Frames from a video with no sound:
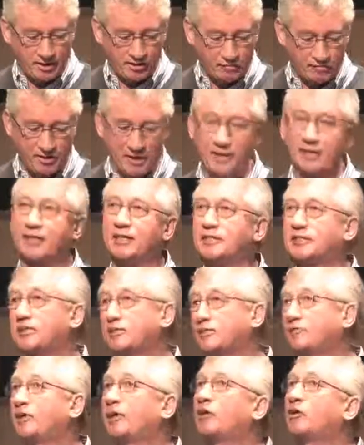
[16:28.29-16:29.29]
fairness
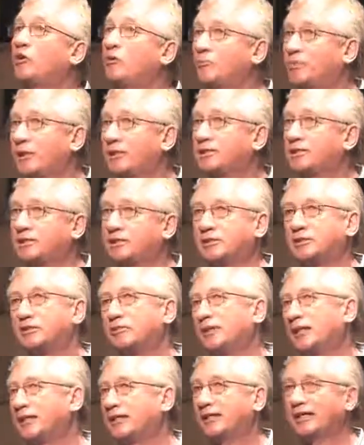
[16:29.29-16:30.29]
is a very complex
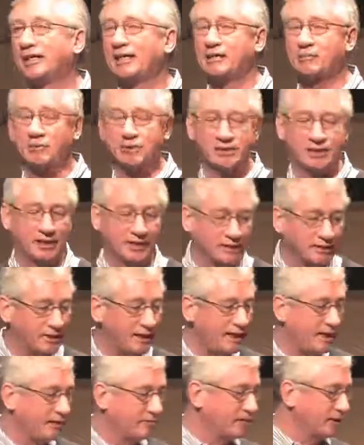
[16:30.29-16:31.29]
issue and that animals cannot
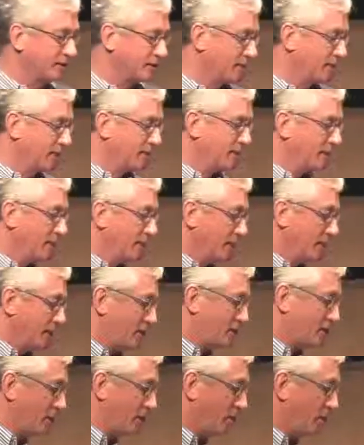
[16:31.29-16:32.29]
have it.
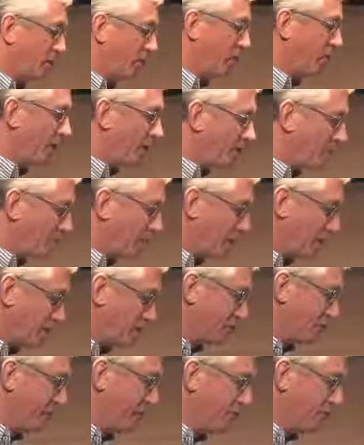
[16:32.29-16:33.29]
And so one
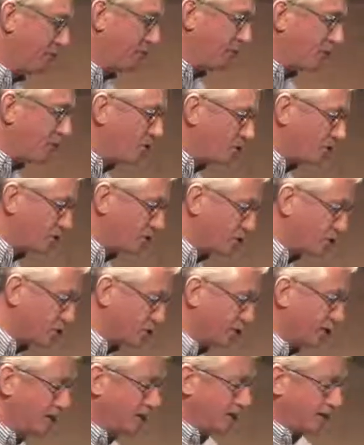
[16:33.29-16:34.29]
philosopher even wrote
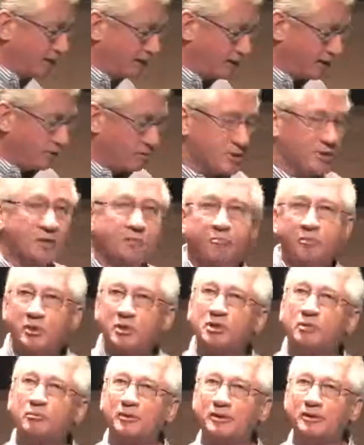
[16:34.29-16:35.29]
us that it was
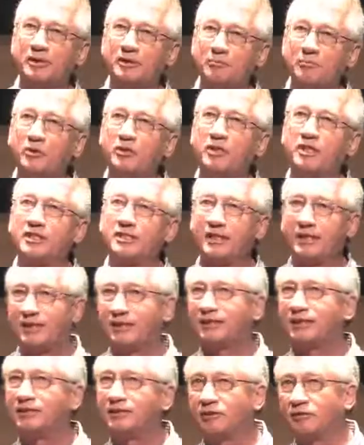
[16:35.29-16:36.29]
impossible that monkeys had
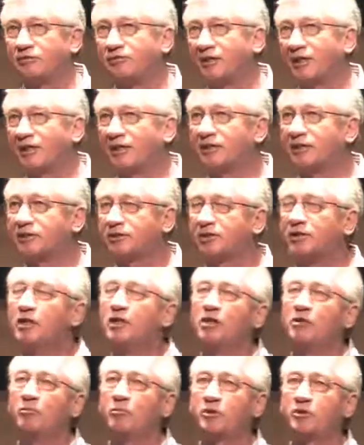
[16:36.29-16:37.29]
a sense of fairness
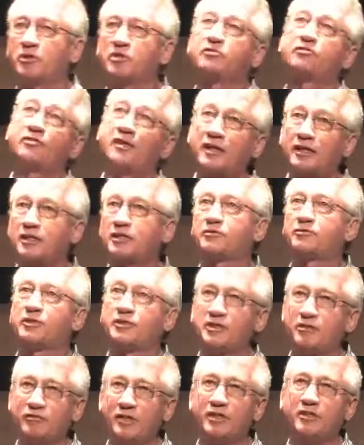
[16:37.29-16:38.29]
because fairness
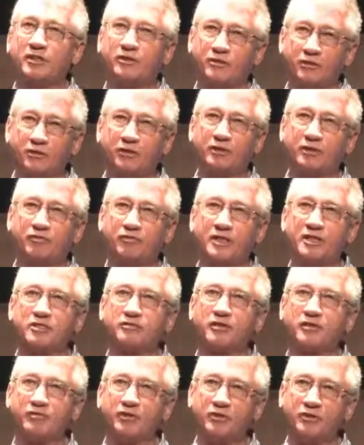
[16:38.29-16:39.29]
was invented during the
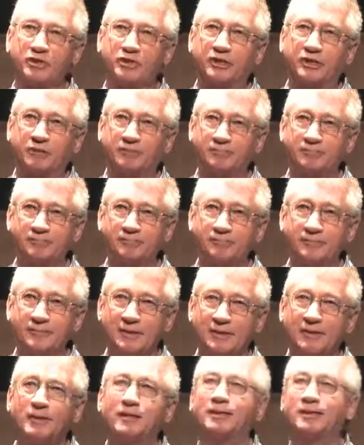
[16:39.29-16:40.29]
French Revolution.
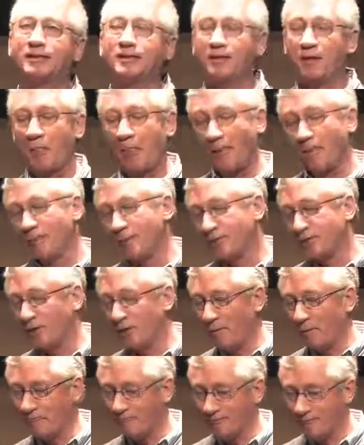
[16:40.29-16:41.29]
So